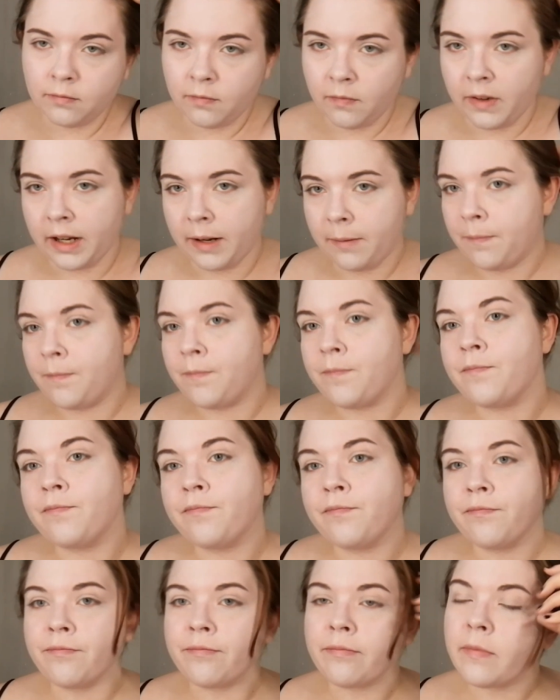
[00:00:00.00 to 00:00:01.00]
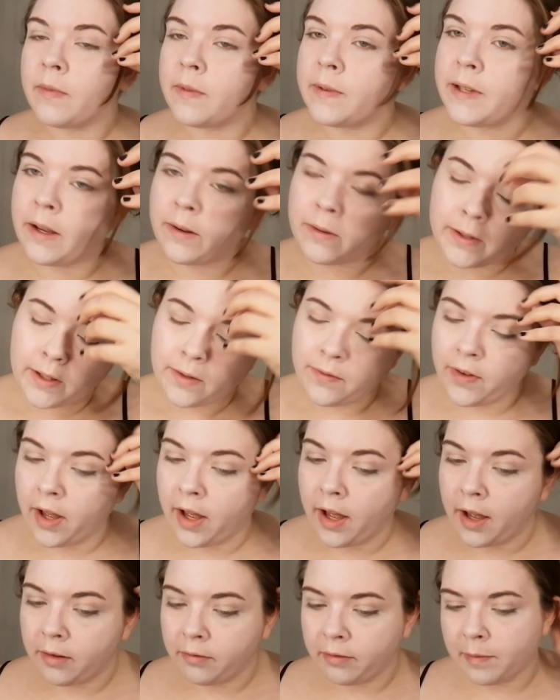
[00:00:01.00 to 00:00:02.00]
Right. So
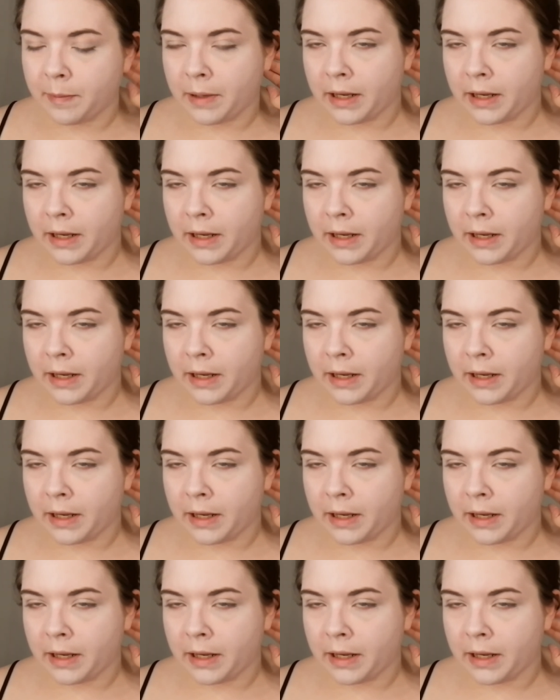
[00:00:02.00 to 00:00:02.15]
far we've